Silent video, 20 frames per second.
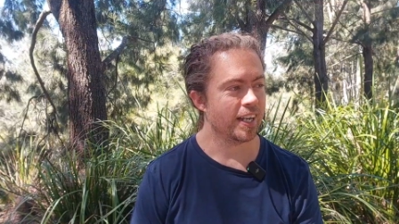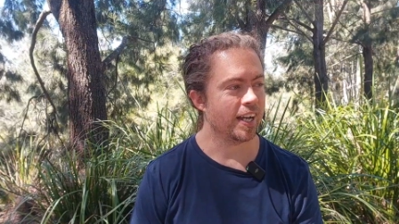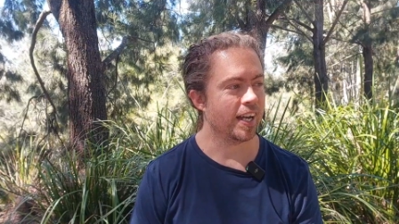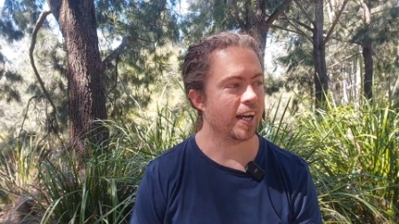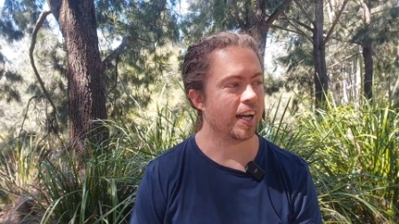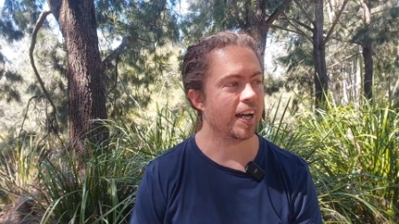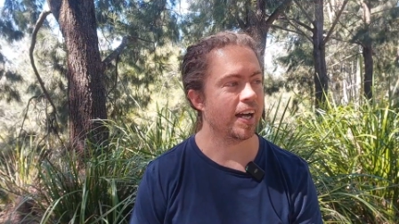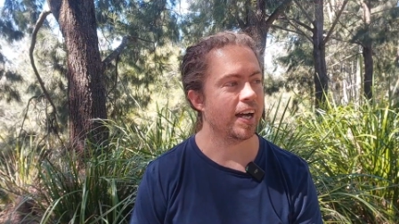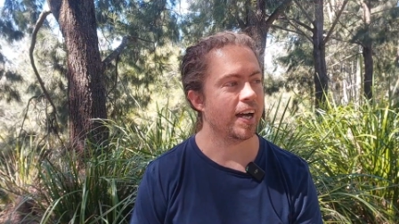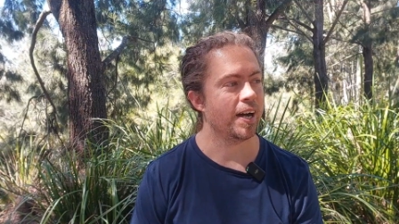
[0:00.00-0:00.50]

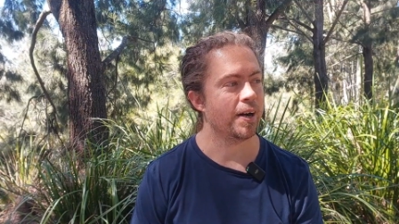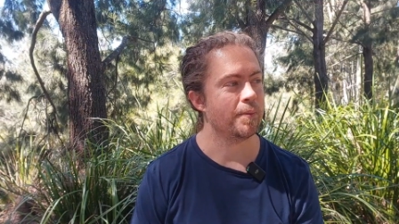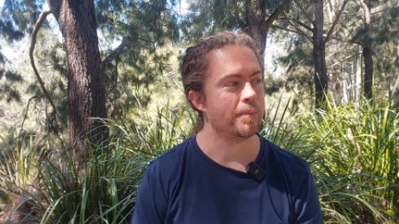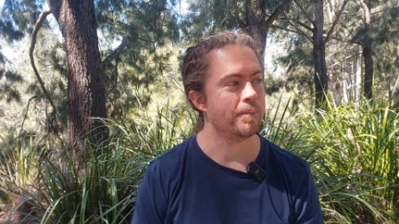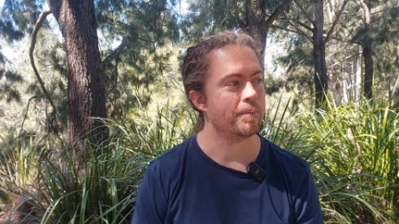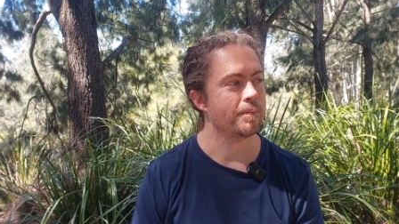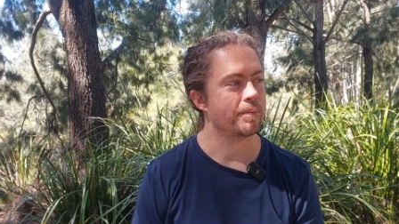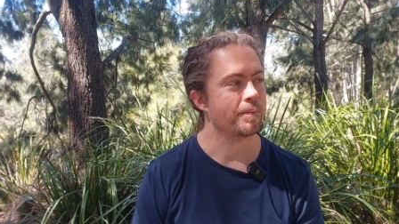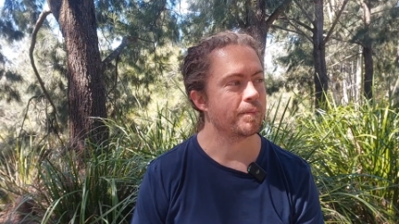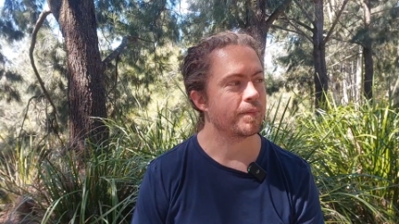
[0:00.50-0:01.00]

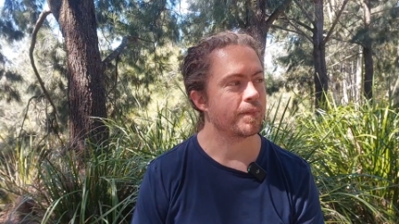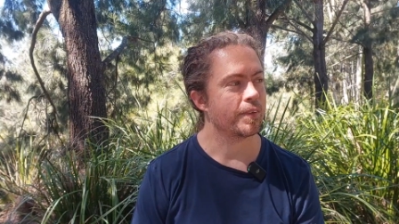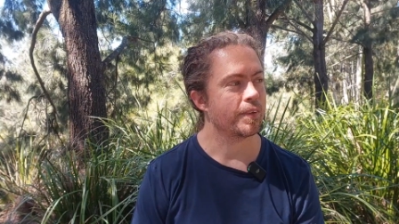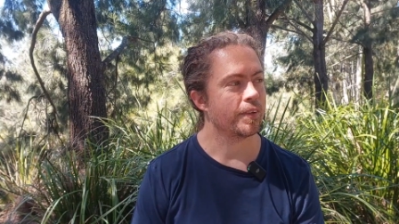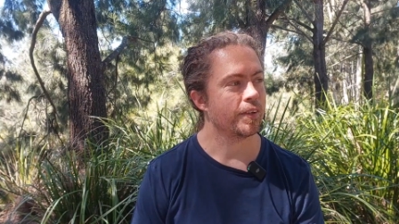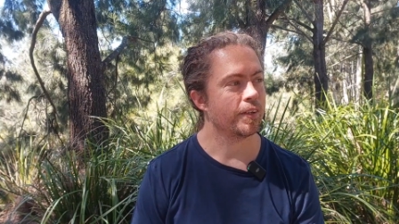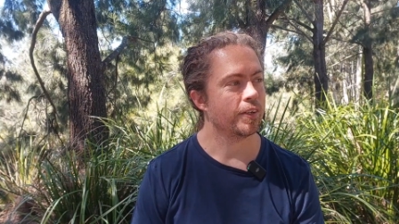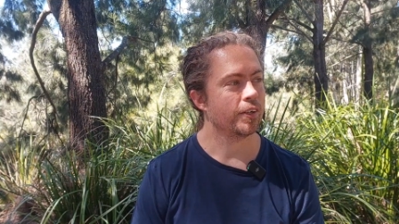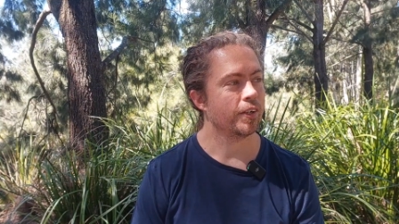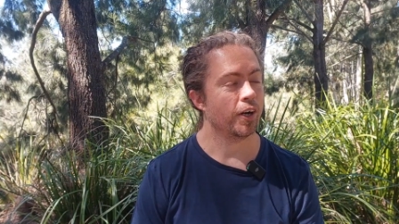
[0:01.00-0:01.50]

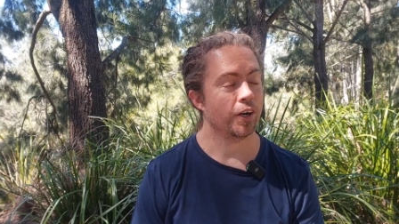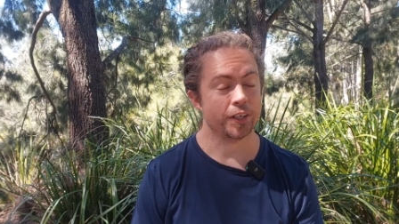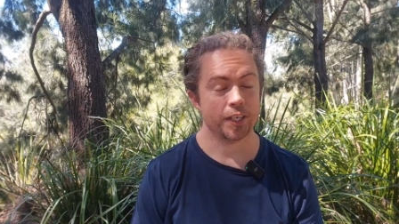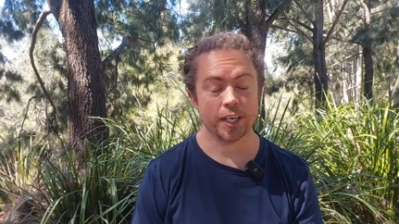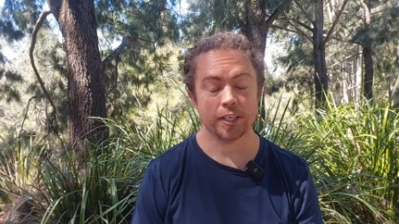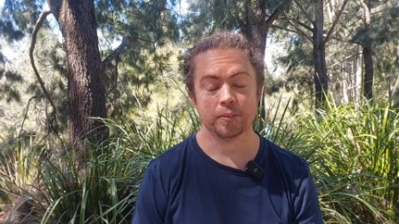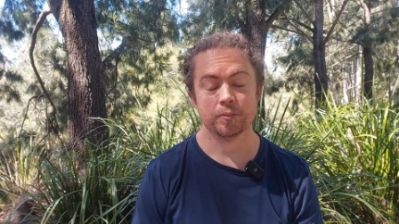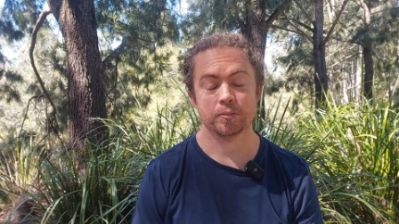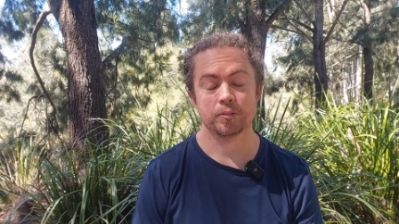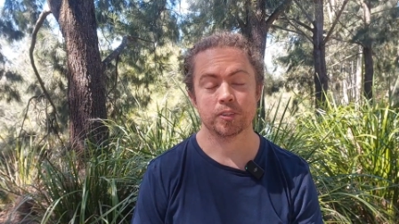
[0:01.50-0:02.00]

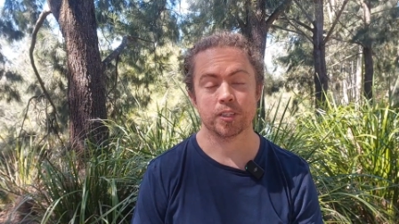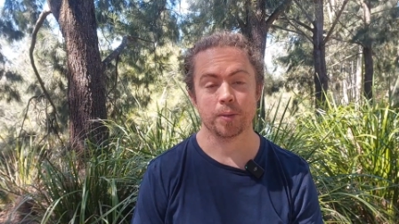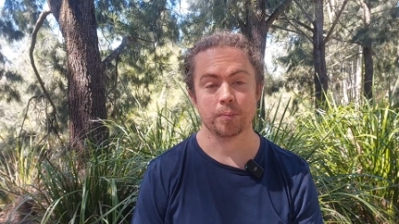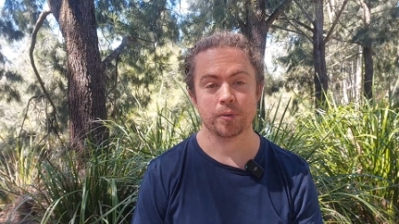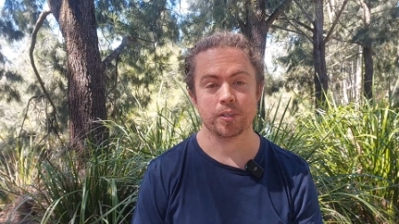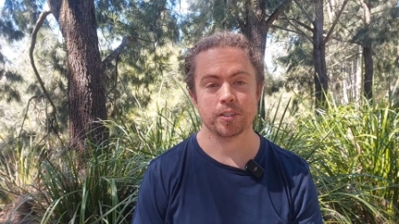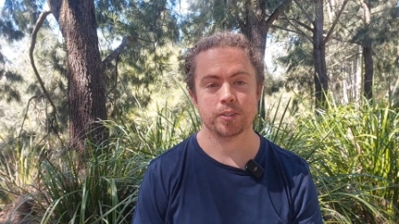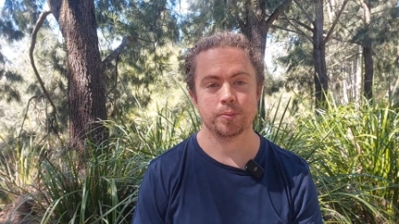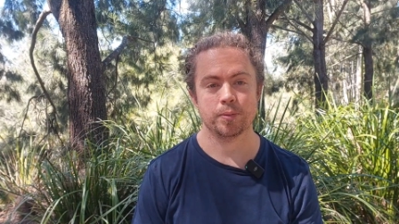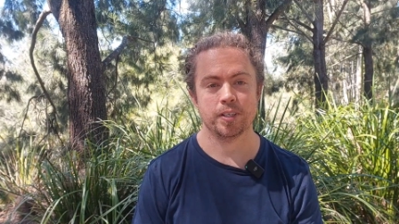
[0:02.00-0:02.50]
Okay, so that
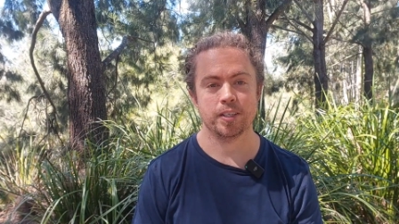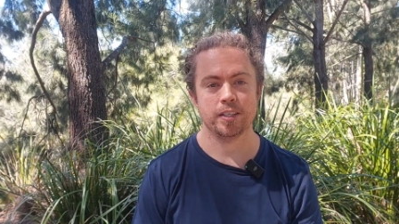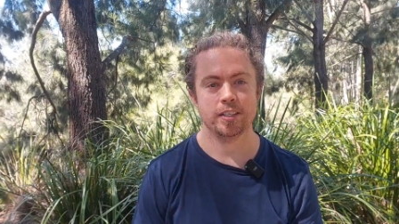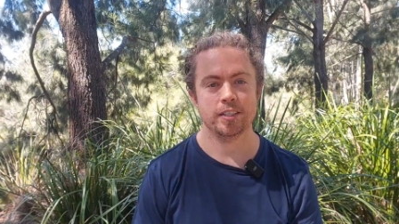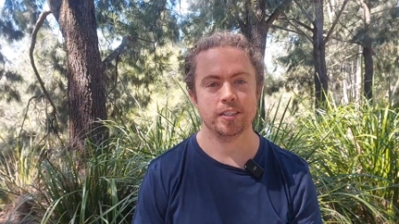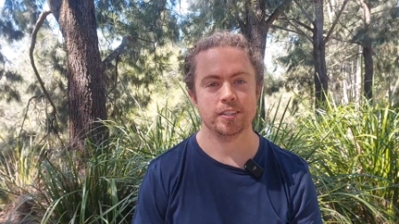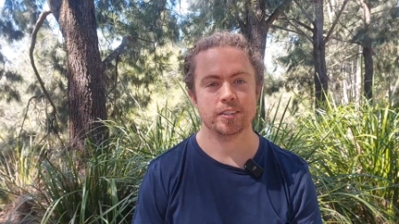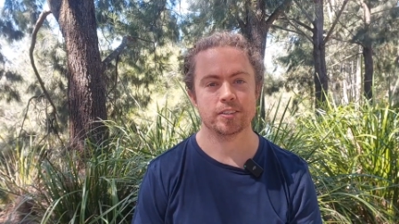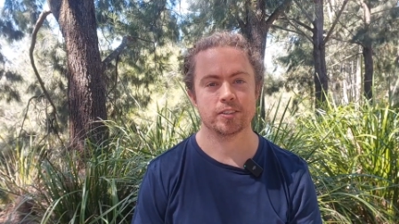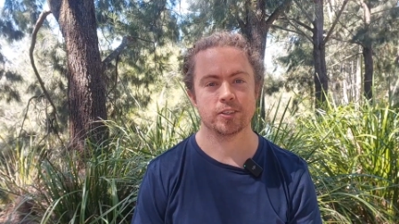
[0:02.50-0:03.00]
brings
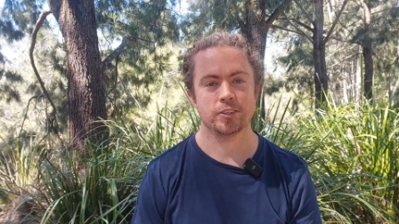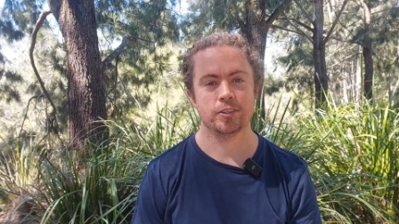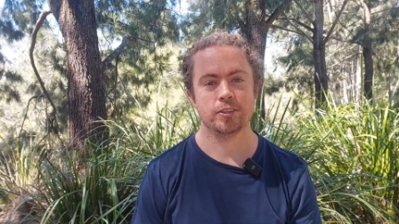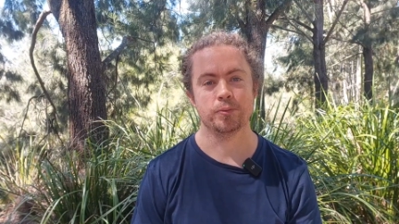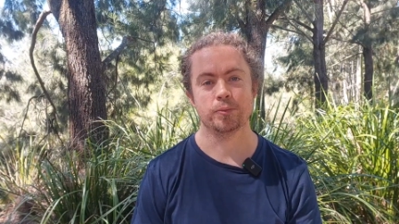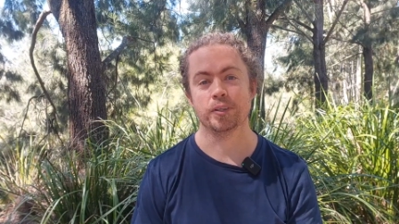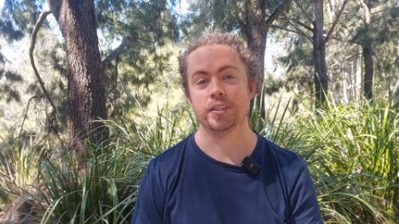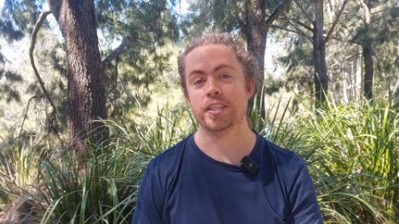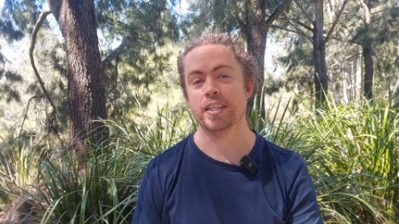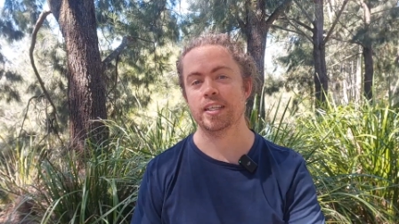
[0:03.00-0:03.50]
me
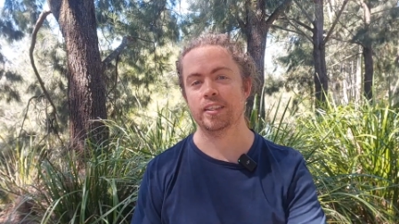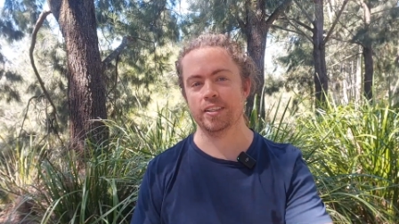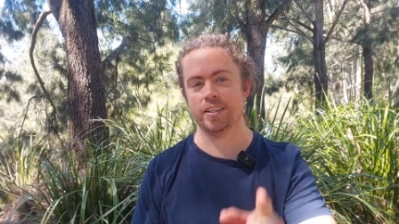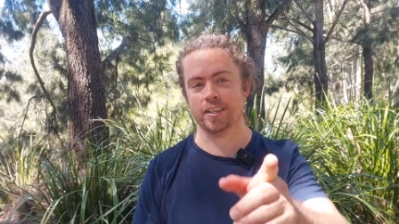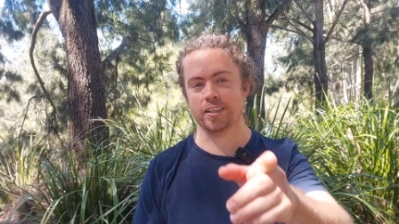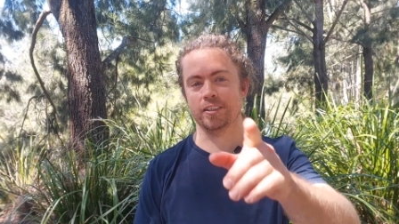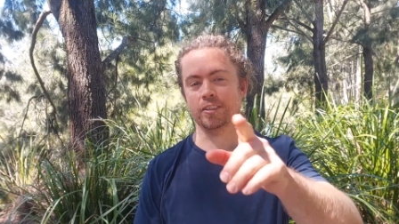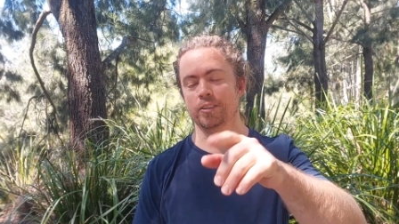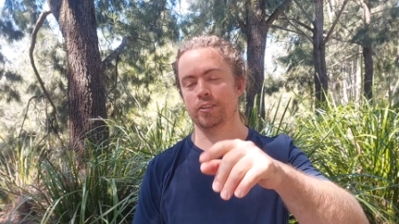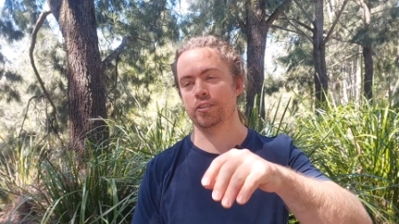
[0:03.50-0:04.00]
to, nearly
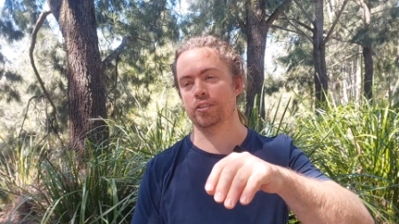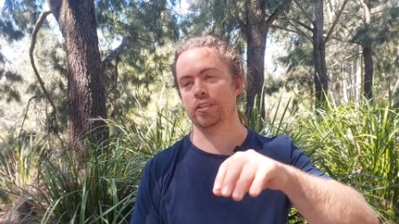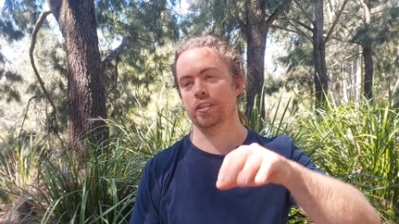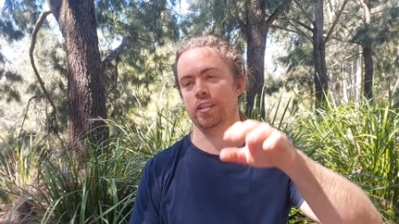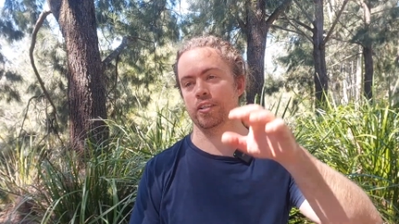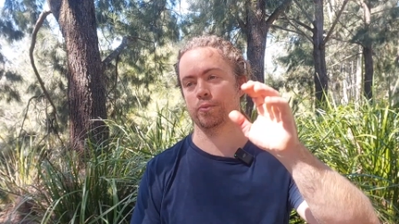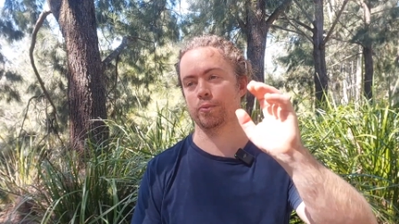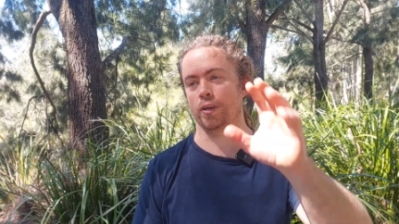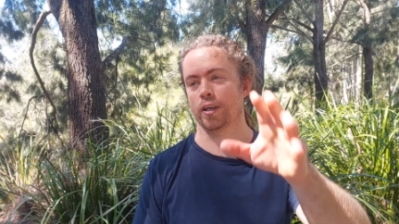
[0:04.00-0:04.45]
the conclusion of this.